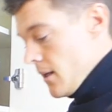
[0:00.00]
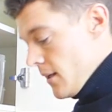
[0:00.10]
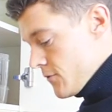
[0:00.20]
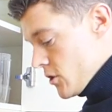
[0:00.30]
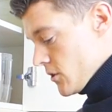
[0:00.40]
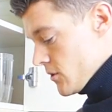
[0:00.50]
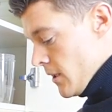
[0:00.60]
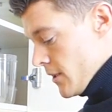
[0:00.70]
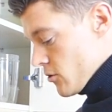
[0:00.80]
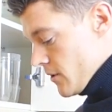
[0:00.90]
And I've just
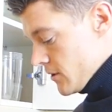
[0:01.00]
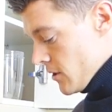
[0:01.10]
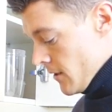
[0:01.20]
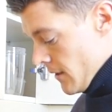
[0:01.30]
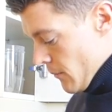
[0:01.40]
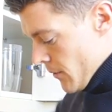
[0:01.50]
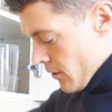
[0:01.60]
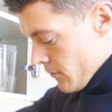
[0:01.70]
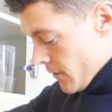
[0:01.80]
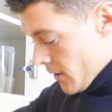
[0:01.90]
literally turned that one
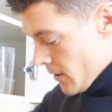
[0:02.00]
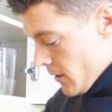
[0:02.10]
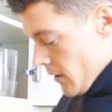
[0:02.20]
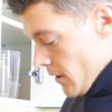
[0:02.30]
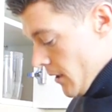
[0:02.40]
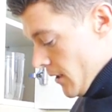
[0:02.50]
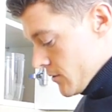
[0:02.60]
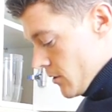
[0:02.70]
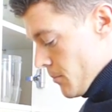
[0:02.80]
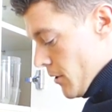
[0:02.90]
over
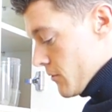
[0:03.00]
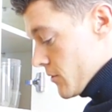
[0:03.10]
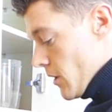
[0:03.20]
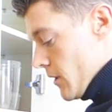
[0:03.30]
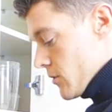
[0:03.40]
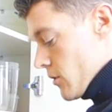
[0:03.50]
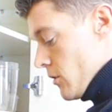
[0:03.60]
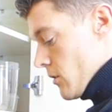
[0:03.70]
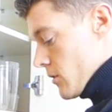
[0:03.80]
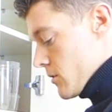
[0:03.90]
so both sides are
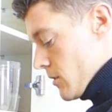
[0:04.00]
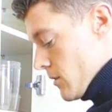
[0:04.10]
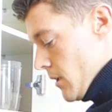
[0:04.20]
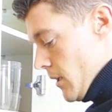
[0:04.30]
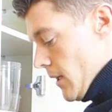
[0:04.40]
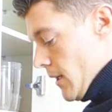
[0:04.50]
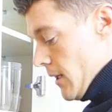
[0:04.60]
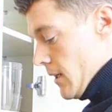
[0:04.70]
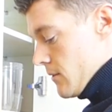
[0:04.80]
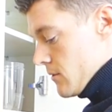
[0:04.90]
cooked
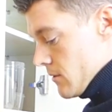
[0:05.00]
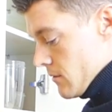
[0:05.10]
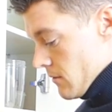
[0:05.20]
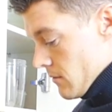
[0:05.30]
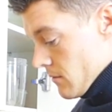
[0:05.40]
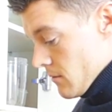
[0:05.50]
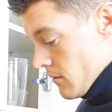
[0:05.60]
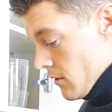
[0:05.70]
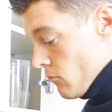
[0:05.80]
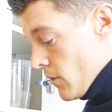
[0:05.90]
and
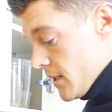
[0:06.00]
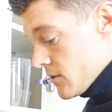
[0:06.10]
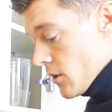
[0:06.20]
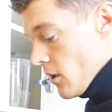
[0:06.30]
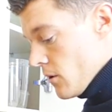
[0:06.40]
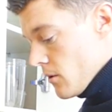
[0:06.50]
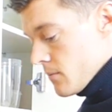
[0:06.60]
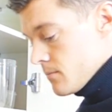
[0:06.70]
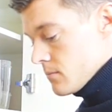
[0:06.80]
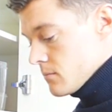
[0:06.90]
ready to go.
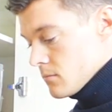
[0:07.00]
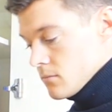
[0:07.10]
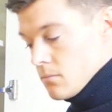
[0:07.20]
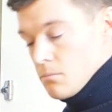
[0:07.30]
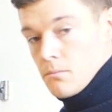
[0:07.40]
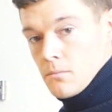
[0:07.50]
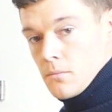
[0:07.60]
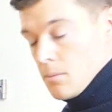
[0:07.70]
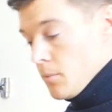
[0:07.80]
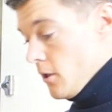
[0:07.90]

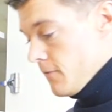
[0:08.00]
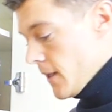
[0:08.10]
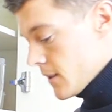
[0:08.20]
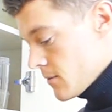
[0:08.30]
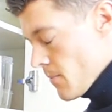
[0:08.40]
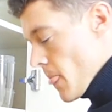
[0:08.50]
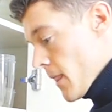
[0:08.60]
Perfect.